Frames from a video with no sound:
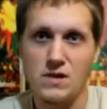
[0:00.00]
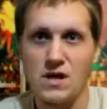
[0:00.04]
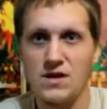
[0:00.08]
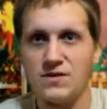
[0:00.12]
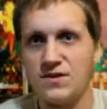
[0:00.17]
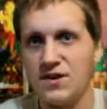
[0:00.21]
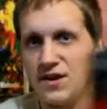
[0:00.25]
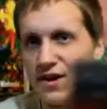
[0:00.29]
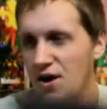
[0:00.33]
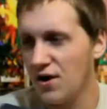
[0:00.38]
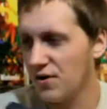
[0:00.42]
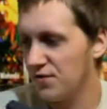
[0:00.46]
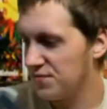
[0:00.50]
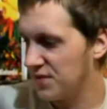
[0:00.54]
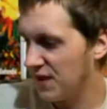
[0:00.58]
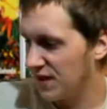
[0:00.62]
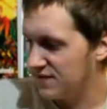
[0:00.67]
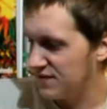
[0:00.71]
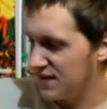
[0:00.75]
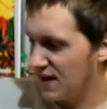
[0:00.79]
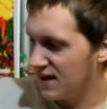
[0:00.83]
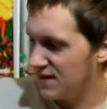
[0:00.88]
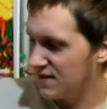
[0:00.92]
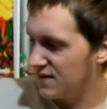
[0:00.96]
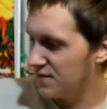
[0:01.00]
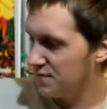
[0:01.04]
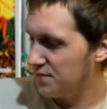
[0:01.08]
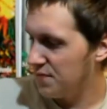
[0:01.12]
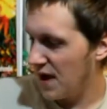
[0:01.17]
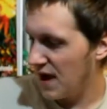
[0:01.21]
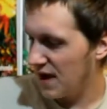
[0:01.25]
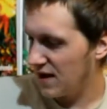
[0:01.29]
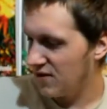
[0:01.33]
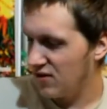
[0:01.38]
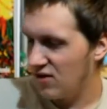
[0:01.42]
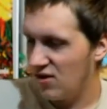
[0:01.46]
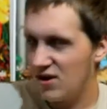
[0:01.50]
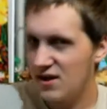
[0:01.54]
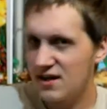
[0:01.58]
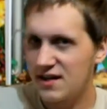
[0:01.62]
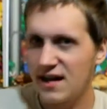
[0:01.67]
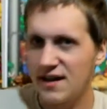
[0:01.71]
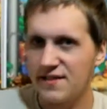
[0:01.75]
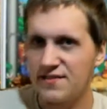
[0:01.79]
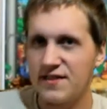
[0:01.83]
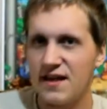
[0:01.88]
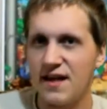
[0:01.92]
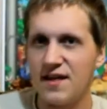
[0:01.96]
So there you go. That's added to the backlog.
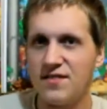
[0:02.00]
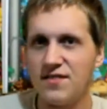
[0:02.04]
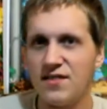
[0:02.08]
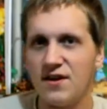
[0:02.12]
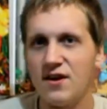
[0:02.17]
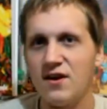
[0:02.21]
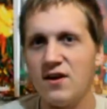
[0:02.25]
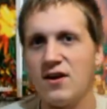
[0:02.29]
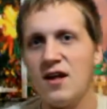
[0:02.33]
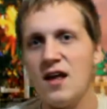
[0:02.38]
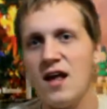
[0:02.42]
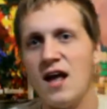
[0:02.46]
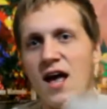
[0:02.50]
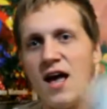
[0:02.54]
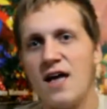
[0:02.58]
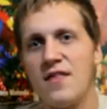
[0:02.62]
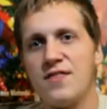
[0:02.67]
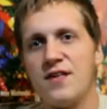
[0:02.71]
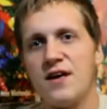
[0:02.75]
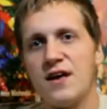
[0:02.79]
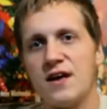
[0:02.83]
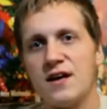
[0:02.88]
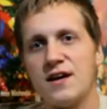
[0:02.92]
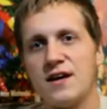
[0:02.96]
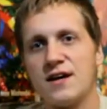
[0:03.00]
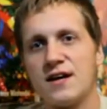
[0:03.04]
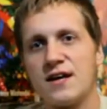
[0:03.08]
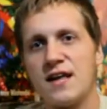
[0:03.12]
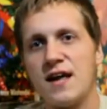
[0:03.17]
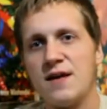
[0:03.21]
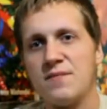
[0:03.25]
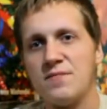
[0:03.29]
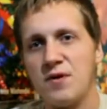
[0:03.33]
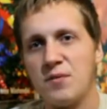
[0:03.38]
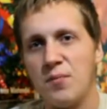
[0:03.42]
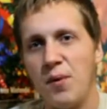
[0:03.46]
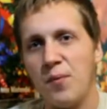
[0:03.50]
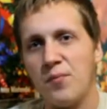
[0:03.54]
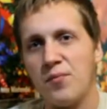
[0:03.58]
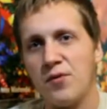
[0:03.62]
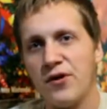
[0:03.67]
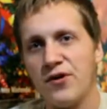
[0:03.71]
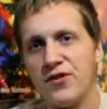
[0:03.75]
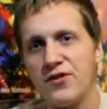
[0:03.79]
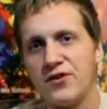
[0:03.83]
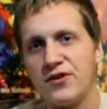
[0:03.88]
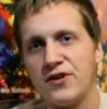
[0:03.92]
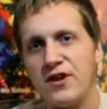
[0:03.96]
Got that there. And then a game that my
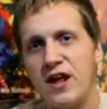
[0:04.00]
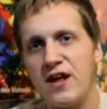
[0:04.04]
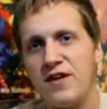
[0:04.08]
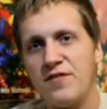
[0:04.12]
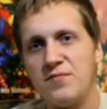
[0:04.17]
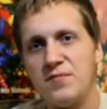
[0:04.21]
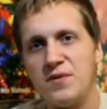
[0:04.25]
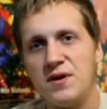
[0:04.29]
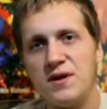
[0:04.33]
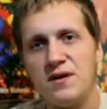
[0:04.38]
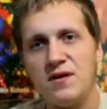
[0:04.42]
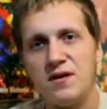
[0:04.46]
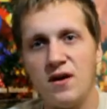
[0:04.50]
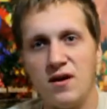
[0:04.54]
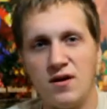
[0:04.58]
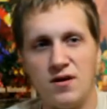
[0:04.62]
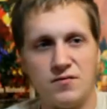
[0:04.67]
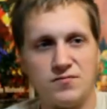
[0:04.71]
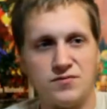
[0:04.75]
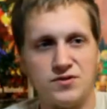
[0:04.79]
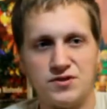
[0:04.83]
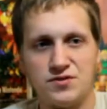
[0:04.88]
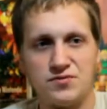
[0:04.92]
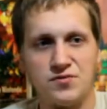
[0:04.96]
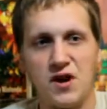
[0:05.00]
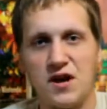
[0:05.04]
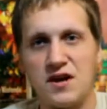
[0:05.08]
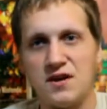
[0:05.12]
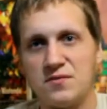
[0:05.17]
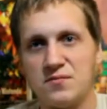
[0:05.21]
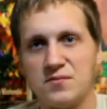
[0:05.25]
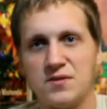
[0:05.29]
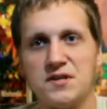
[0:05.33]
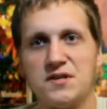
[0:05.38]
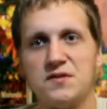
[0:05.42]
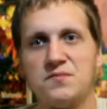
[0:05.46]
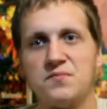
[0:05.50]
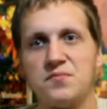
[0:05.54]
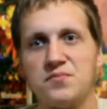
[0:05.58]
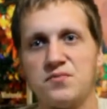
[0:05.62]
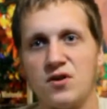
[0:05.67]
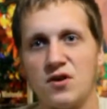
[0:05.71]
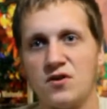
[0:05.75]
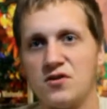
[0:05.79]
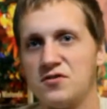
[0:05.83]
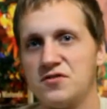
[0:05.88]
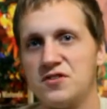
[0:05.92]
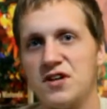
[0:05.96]
brother gave me, just randomly,
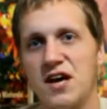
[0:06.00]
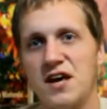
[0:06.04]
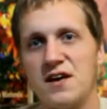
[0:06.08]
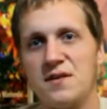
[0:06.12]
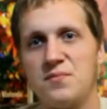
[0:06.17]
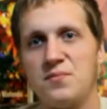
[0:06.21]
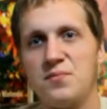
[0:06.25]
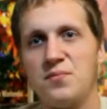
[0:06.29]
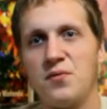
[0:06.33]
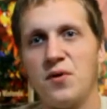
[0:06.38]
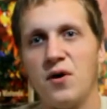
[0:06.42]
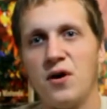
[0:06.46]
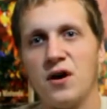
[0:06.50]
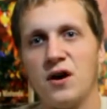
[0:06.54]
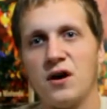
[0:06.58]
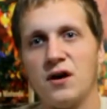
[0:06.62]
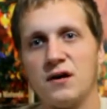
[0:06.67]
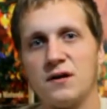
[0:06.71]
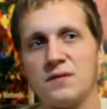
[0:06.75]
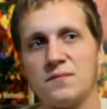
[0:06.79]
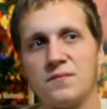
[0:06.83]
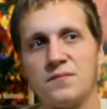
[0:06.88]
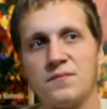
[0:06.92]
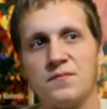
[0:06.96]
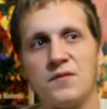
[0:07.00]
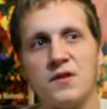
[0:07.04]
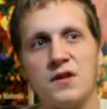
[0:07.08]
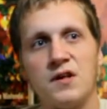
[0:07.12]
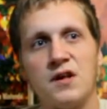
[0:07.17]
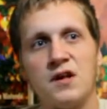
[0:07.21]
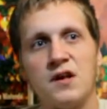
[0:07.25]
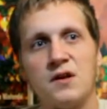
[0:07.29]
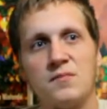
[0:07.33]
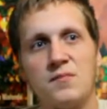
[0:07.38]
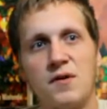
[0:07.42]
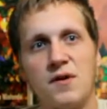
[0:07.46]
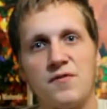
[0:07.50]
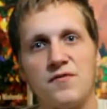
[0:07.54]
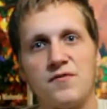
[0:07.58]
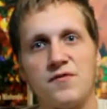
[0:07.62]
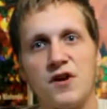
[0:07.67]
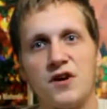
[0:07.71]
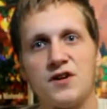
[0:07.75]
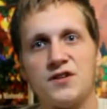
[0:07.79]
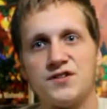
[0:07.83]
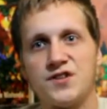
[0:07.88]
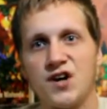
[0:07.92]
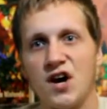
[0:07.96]
Prototype. My
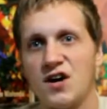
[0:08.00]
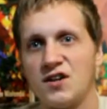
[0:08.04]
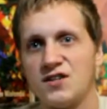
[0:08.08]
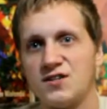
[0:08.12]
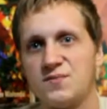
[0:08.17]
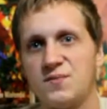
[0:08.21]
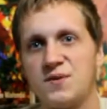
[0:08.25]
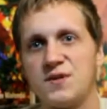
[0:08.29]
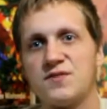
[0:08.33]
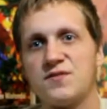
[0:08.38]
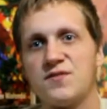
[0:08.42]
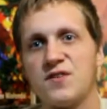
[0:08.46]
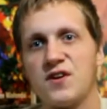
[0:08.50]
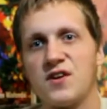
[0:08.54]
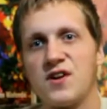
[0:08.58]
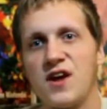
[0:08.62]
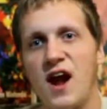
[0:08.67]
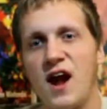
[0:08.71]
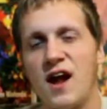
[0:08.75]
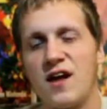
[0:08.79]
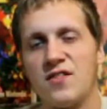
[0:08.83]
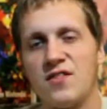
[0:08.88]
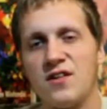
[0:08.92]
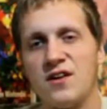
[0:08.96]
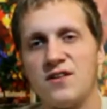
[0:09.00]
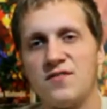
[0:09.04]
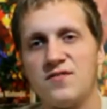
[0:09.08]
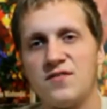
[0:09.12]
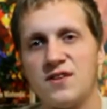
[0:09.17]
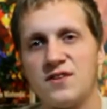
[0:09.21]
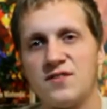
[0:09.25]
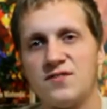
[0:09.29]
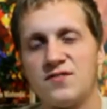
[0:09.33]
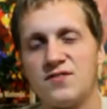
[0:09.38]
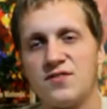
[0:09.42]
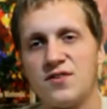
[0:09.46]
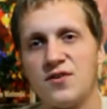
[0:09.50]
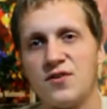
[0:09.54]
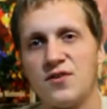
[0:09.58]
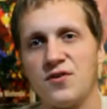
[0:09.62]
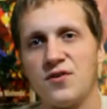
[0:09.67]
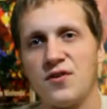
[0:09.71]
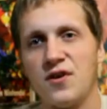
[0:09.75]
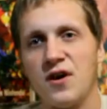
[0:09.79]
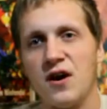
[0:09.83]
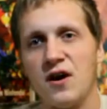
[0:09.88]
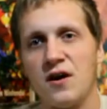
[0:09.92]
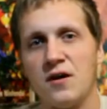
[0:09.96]
friend John speaks very highly of this,
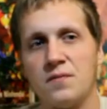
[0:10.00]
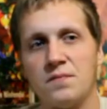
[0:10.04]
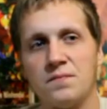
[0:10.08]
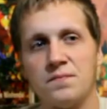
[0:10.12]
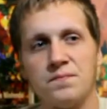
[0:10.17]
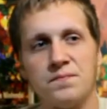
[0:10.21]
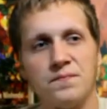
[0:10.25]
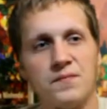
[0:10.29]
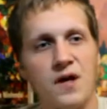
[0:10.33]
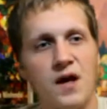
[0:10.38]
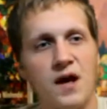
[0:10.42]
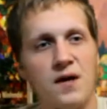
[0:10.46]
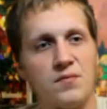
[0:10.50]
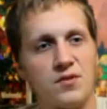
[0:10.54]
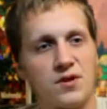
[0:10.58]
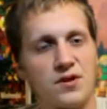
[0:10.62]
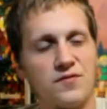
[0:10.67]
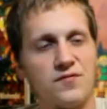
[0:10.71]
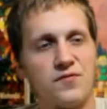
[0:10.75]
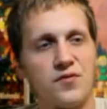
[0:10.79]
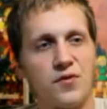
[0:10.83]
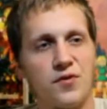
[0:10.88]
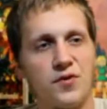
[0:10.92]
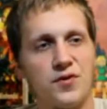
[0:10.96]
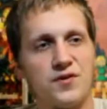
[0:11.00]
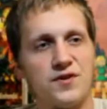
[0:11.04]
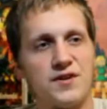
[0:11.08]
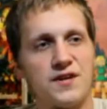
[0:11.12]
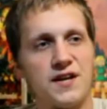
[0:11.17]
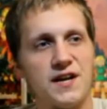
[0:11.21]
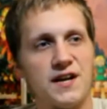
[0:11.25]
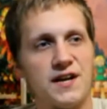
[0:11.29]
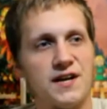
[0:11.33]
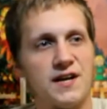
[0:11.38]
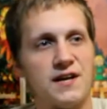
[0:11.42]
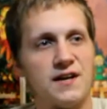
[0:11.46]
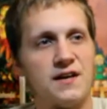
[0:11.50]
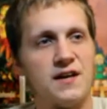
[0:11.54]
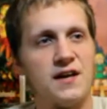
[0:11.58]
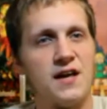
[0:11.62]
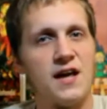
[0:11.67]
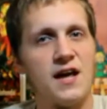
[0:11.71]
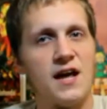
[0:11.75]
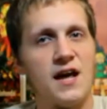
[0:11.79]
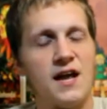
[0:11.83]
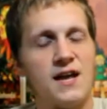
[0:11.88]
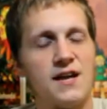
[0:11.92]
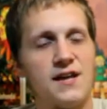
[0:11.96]
so I'm looking forward to getting
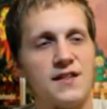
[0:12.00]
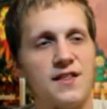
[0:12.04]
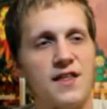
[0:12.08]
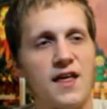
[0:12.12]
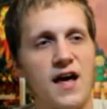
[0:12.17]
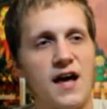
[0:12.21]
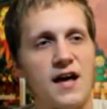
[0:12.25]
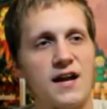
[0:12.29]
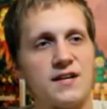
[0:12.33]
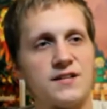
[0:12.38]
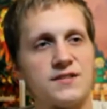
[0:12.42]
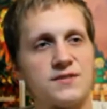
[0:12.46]
into that.